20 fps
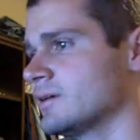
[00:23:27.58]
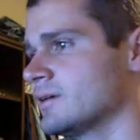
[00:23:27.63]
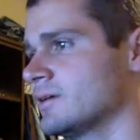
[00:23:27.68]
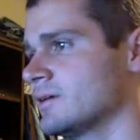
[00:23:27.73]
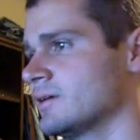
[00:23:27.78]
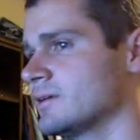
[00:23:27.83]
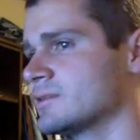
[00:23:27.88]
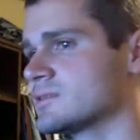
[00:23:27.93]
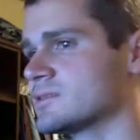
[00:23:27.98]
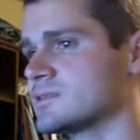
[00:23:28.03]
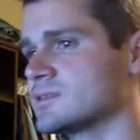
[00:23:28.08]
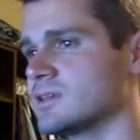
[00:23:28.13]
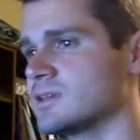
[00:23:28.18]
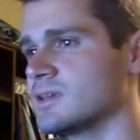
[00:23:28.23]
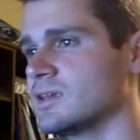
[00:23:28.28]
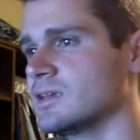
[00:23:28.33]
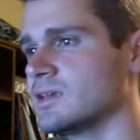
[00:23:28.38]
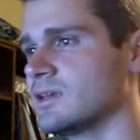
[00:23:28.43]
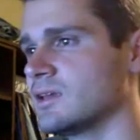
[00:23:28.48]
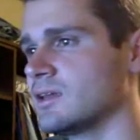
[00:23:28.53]
Let's see.
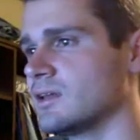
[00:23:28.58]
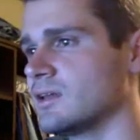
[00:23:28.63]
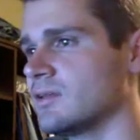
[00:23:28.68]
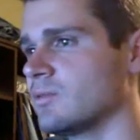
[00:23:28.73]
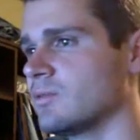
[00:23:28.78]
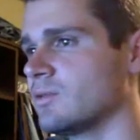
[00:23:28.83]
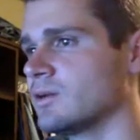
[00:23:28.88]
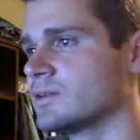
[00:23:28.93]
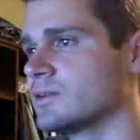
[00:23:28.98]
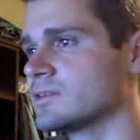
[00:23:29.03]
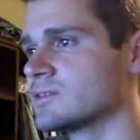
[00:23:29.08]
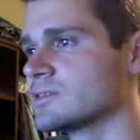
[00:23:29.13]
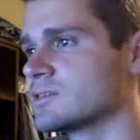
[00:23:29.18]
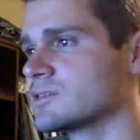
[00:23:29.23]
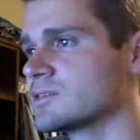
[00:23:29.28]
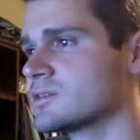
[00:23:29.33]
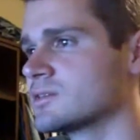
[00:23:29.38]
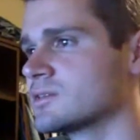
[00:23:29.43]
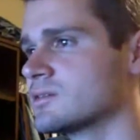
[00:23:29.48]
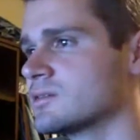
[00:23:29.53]
And it
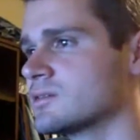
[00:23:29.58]
wants